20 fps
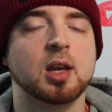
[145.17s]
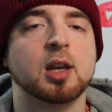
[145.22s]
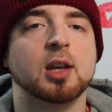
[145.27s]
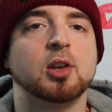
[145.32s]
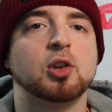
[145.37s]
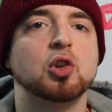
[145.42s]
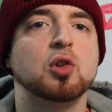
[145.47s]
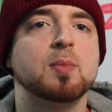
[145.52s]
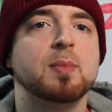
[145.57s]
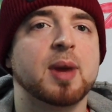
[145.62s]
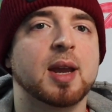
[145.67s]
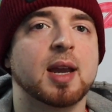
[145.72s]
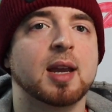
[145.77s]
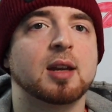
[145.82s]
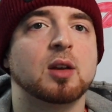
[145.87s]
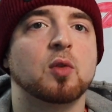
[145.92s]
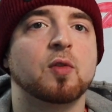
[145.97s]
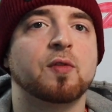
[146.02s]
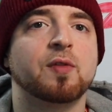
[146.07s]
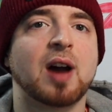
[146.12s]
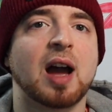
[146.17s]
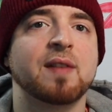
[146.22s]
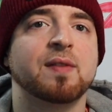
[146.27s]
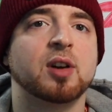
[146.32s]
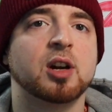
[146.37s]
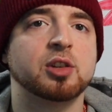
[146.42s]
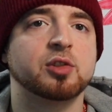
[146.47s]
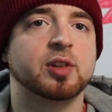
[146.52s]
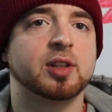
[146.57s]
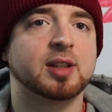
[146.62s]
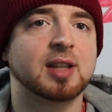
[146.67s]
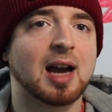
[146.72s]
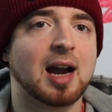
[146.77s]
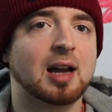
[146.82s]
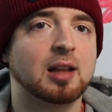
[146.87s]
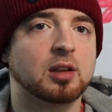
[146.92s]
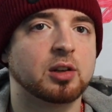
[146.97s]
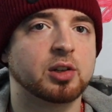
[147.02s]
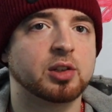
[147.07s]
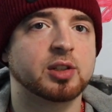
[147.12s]
you made
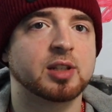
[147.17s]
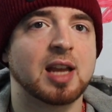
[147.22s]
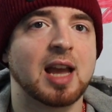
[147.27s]
$500